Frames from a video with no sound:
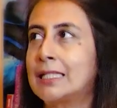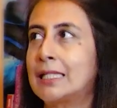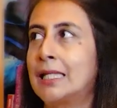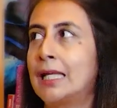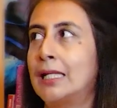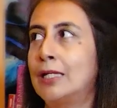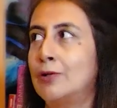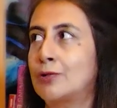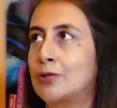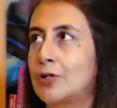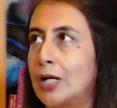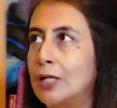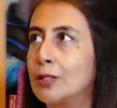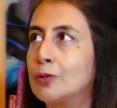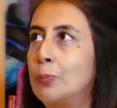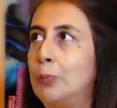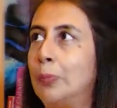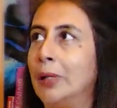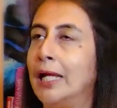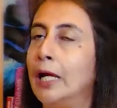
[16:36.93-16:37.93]
and then you're trying
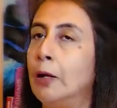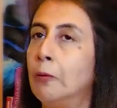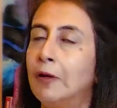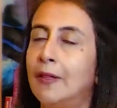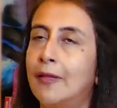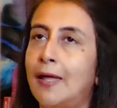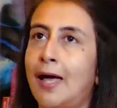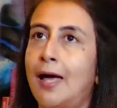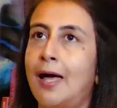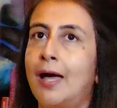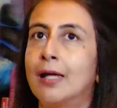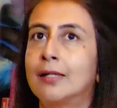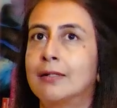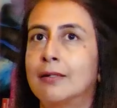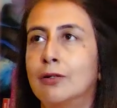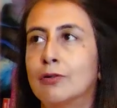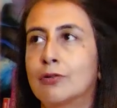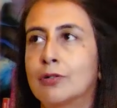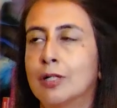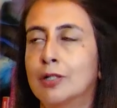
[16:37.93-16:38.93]
to play with that
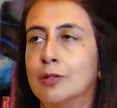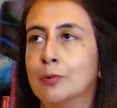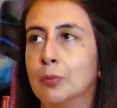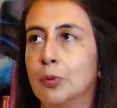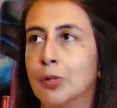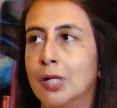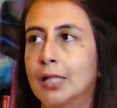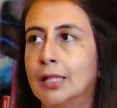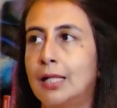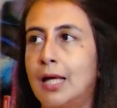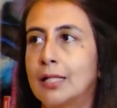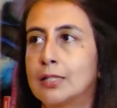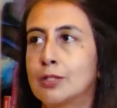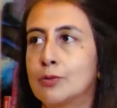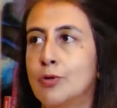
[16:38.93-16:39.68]
and you're trying to break that.